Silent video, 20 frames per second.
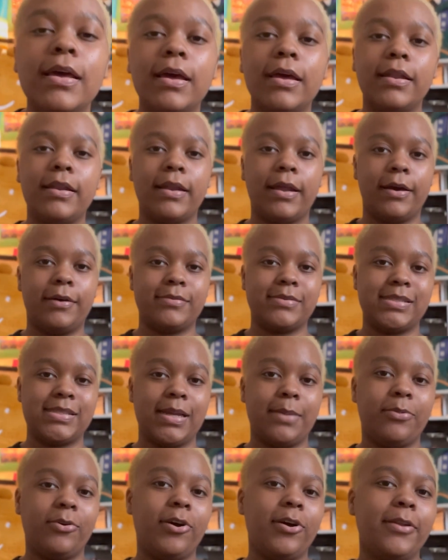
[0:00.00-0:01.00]
Now,
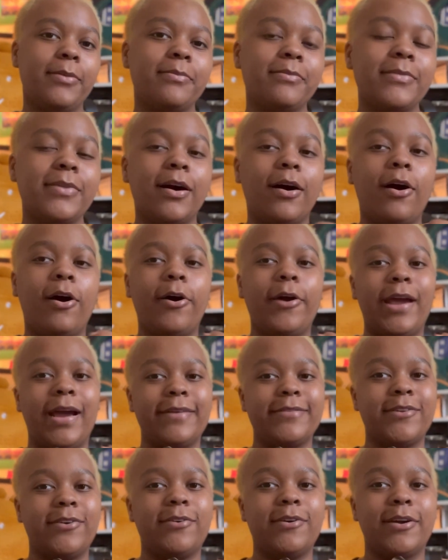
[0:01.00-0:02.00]
step 1, all you
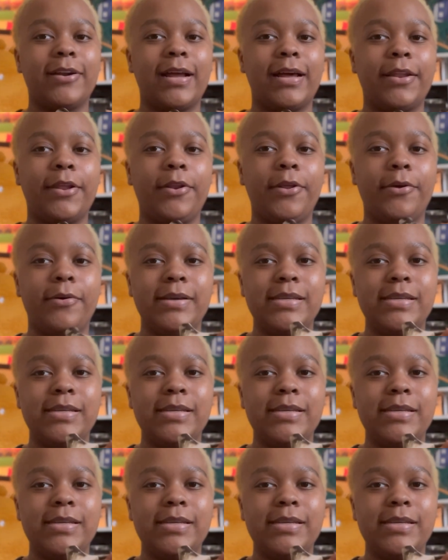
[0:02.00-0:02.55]
have to learn how to do